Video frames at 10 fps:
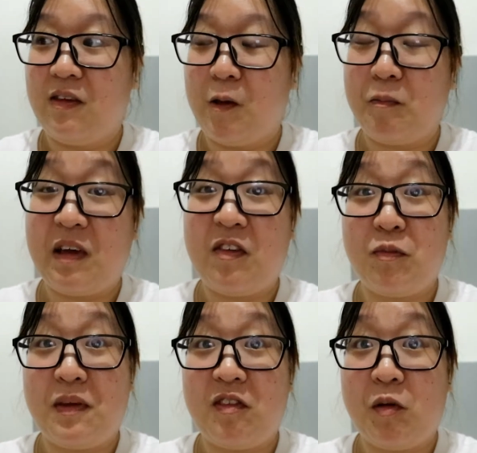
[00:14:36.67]
Um, yeah, I
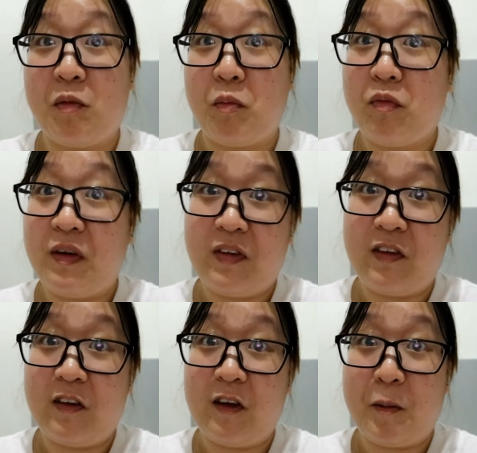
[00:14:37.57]
spent time with my brother
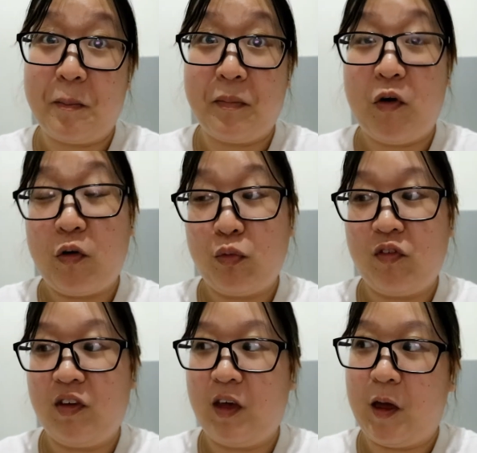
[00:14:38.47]
and born with
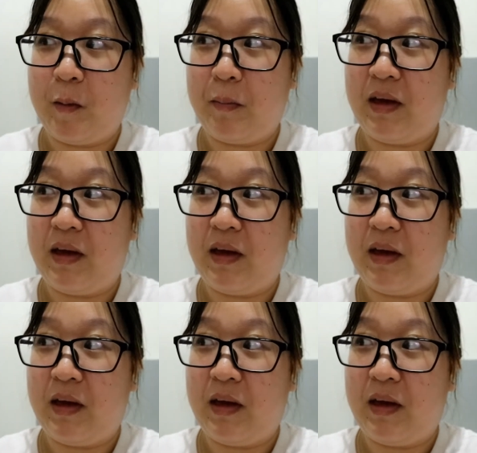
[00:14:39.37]
him